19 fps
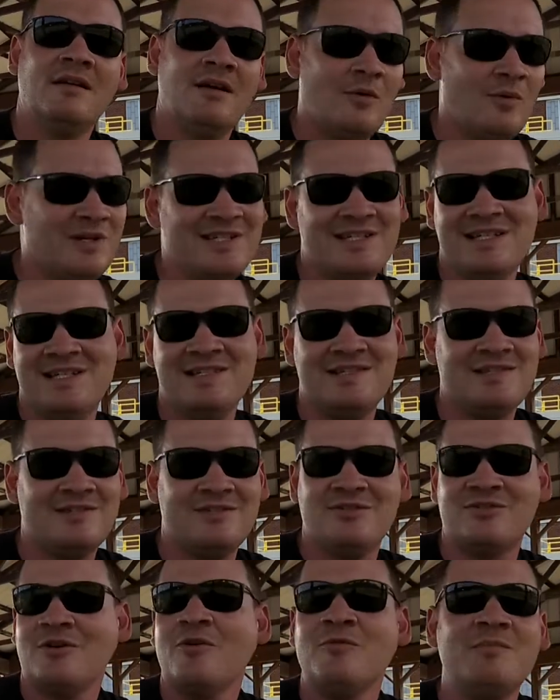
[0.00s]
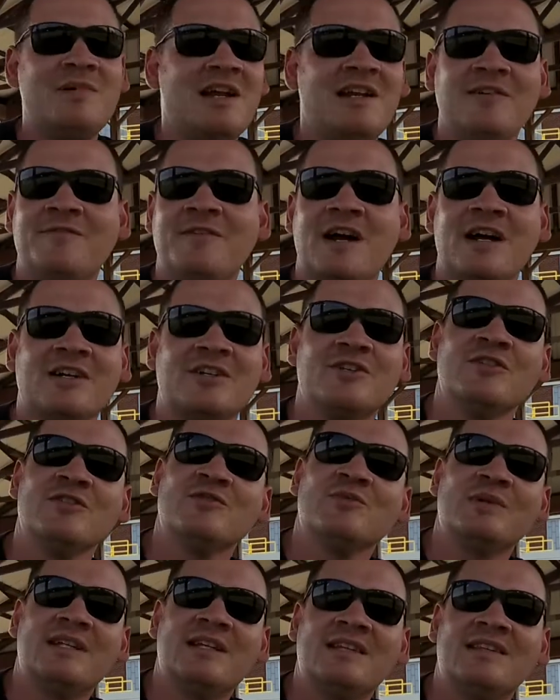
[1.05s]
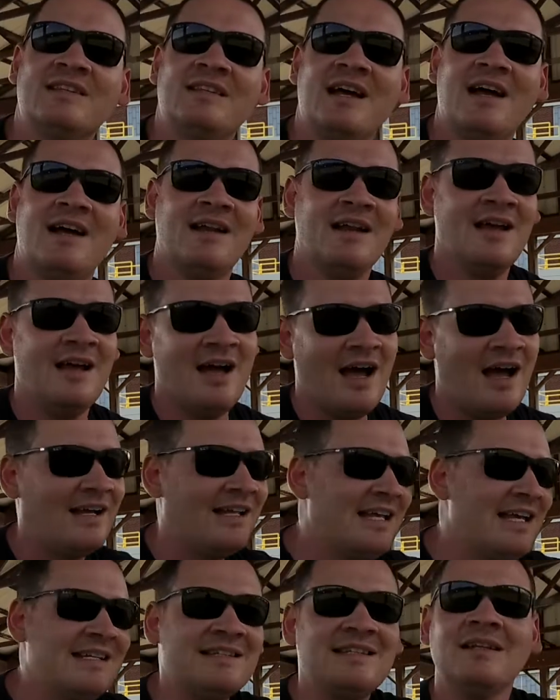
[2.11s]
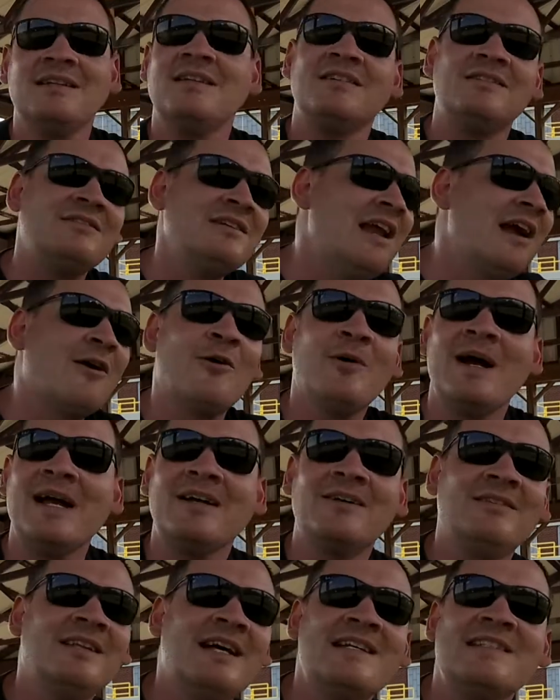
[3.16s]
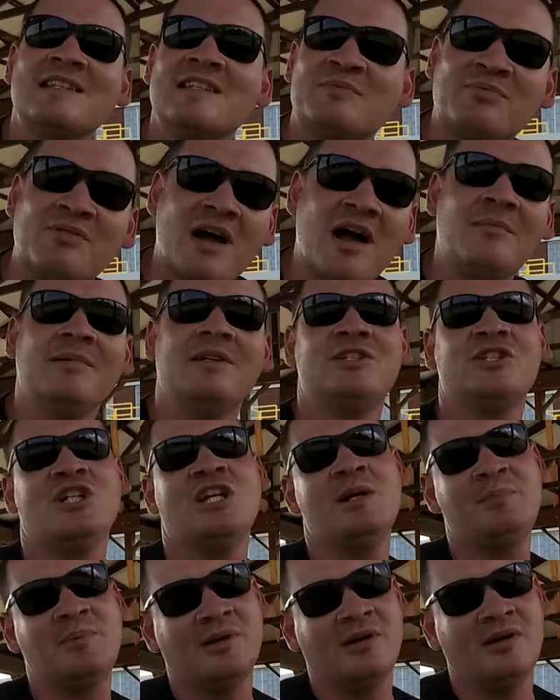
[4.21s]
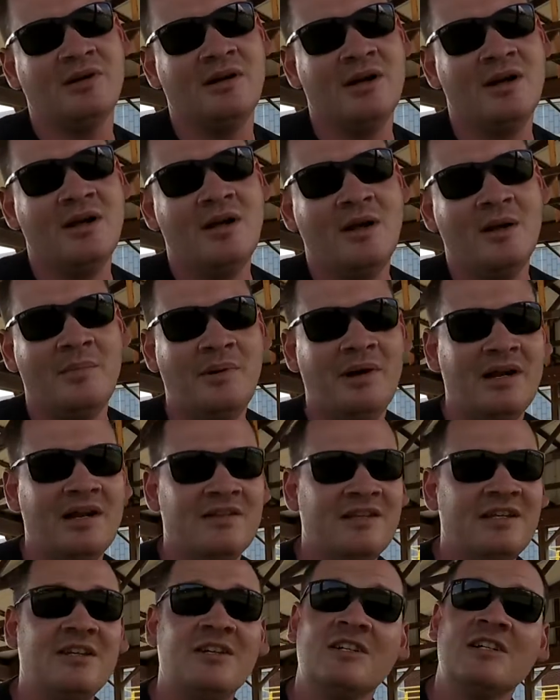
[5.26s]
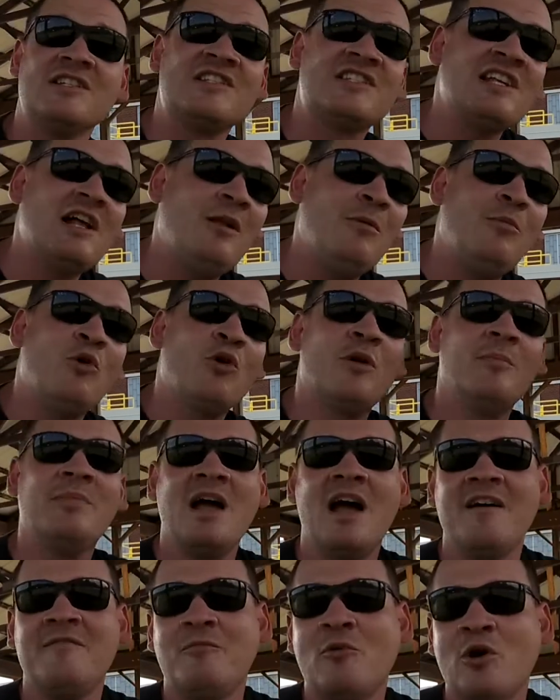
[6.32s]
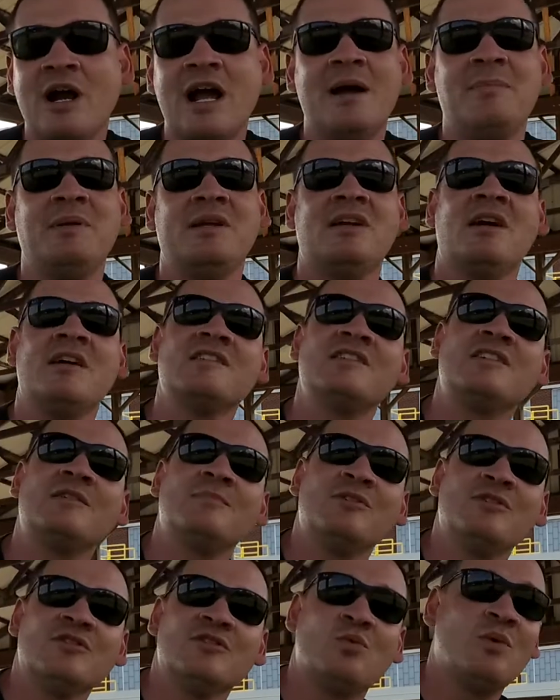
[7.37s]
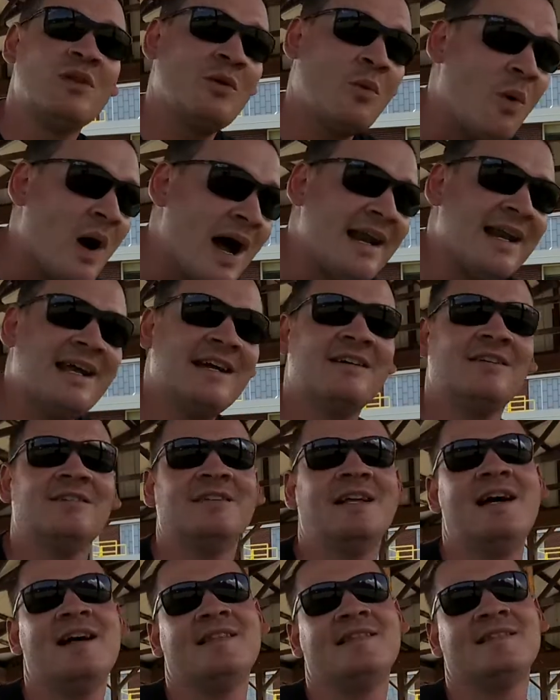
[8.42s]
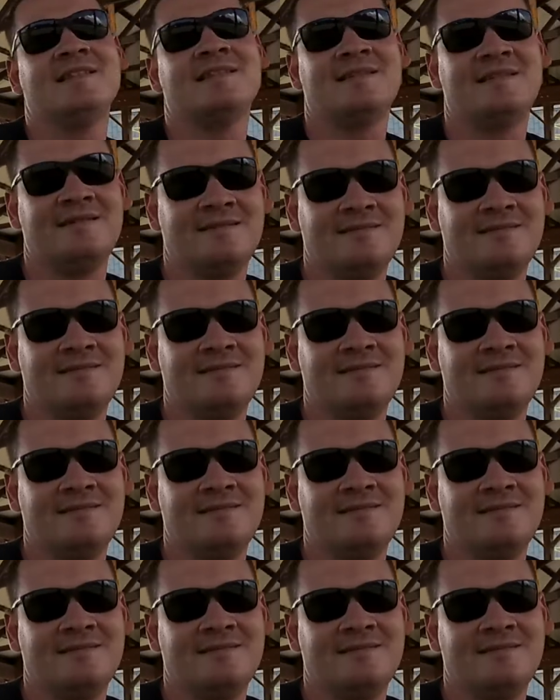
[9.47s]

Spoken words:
Wish these drone manufacturers would get that. I get that the narrow angle lens is probably cheaper, but I think you're gonna sell more and have more happy customers with a wide angle lens.